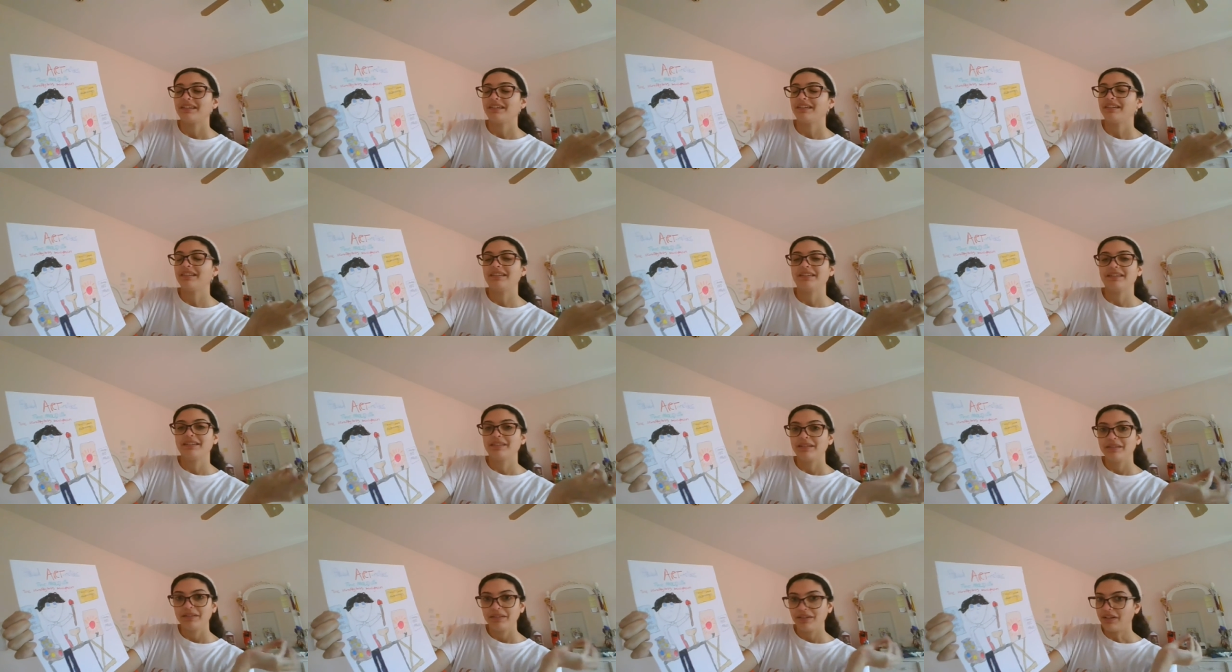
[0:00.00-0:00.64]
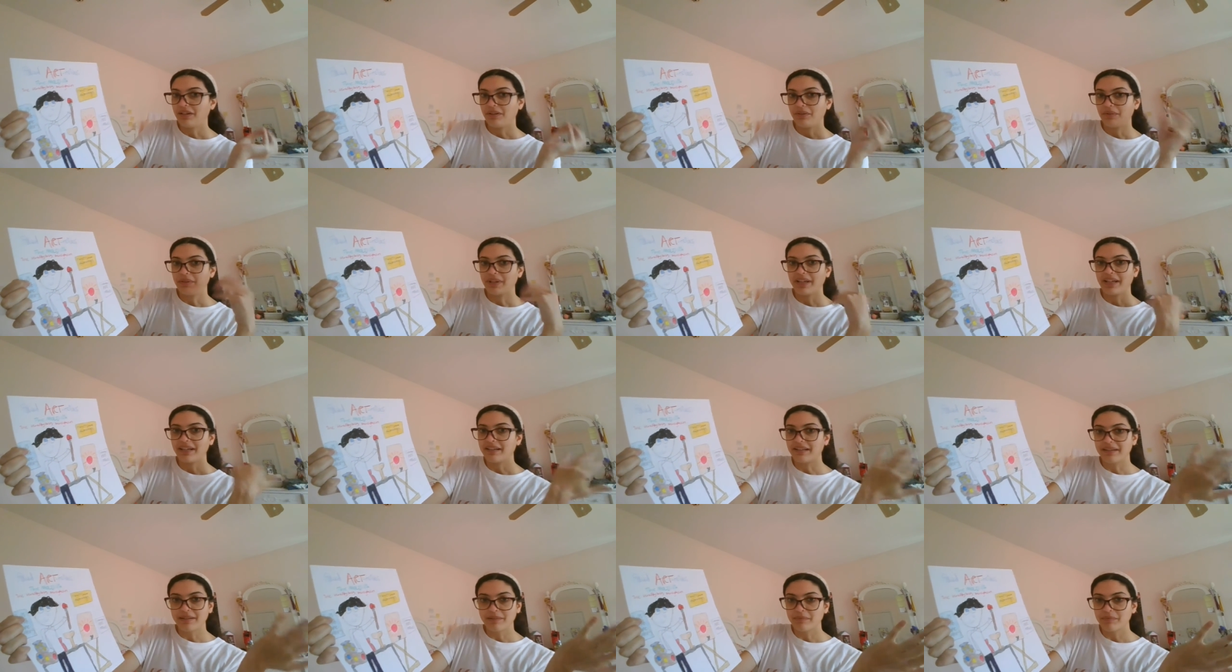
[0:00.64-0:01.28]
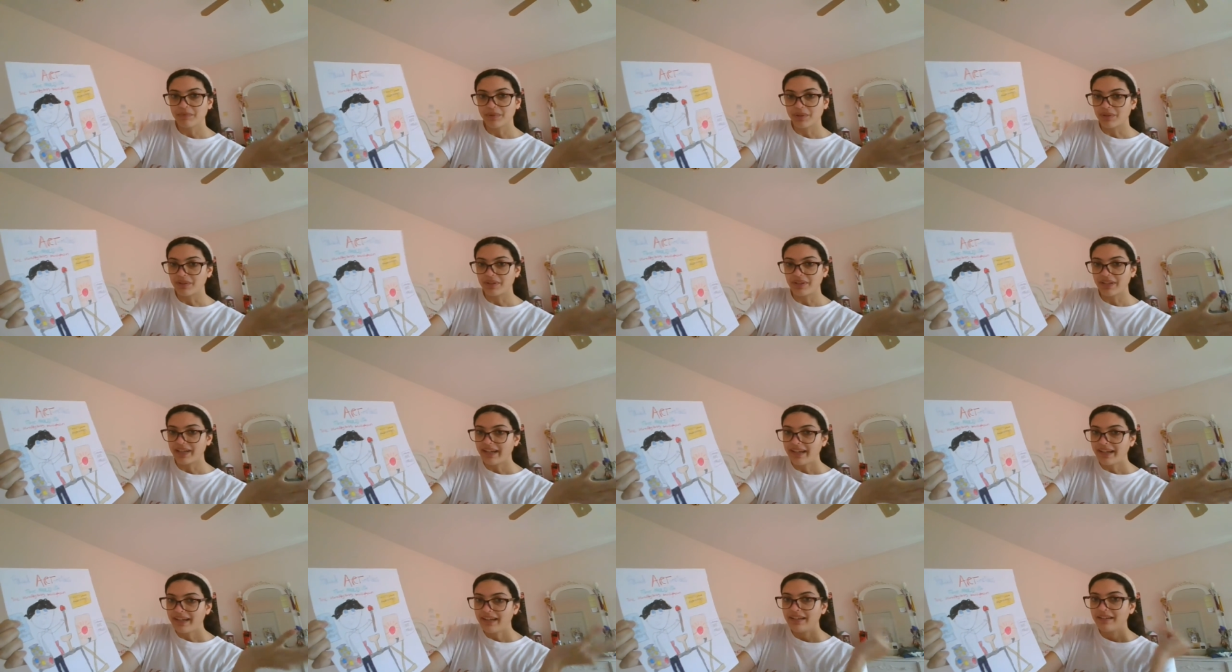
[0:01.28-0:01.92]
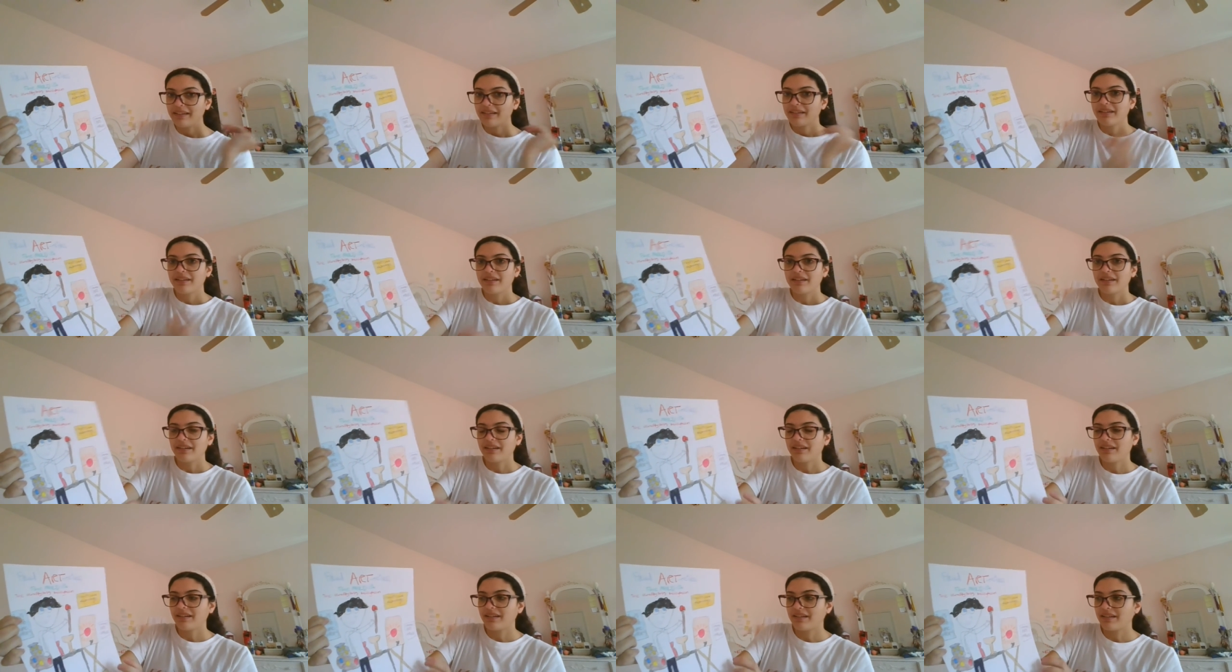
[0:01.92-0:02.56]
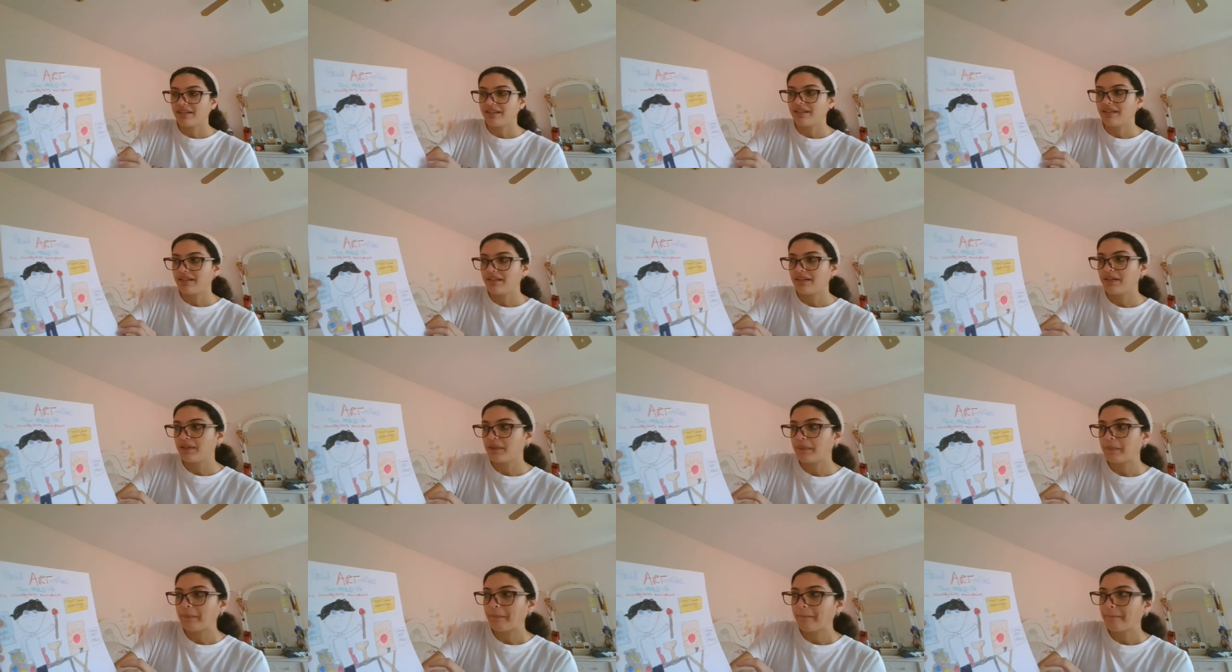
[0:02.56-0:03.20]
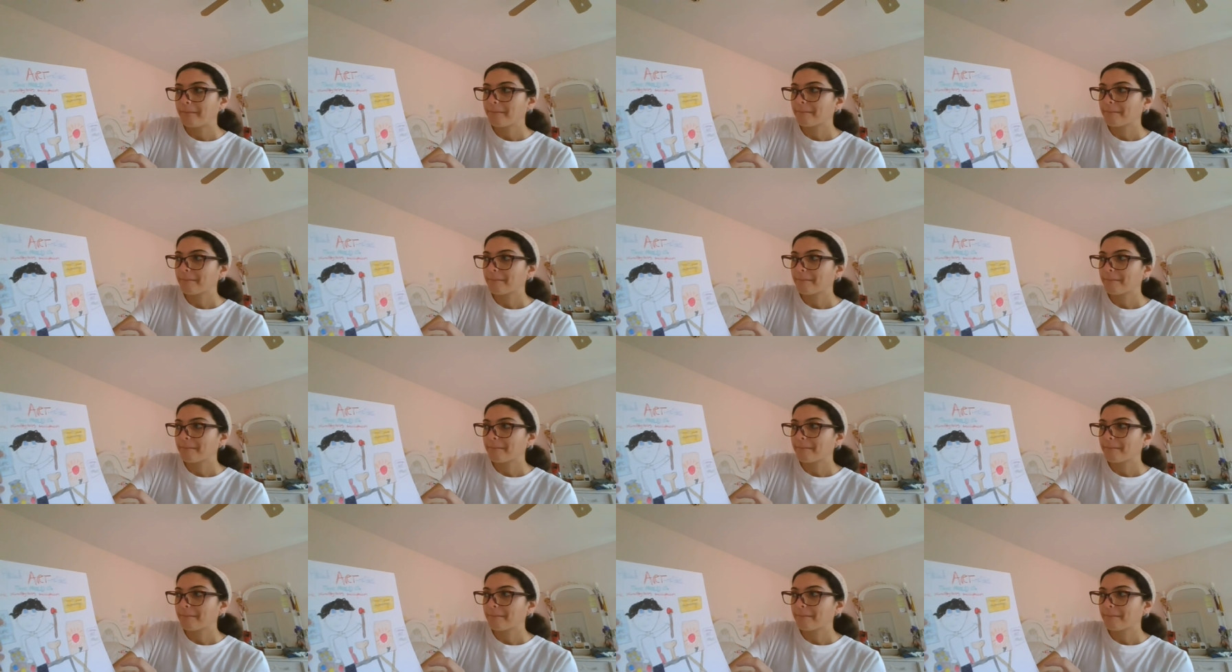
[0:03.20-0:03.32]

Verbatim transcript: uh, you know, like clay. Uh,